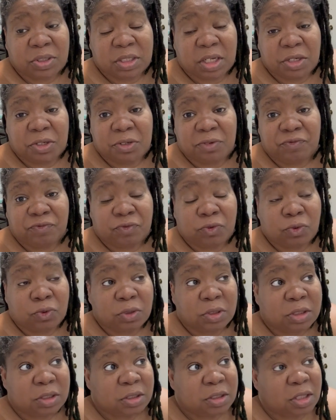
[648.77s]
Thank you
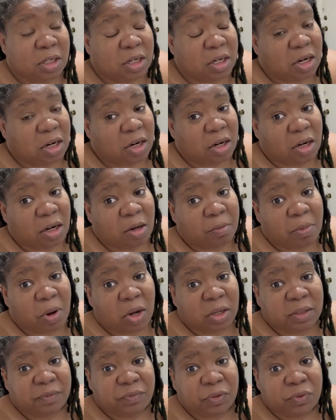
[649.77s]
for
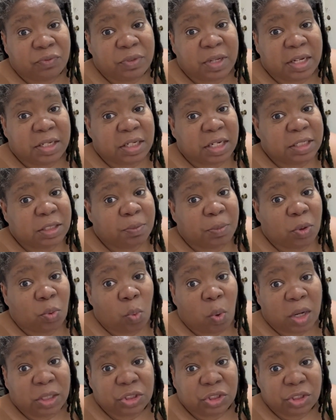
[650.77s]
all of you that has been
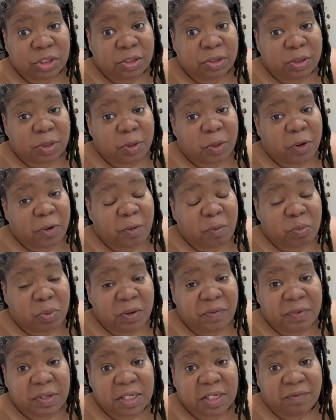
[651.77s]
watching the
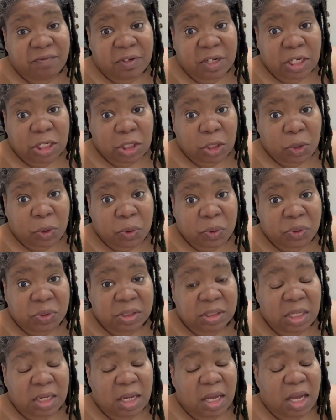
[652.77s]
previous videos.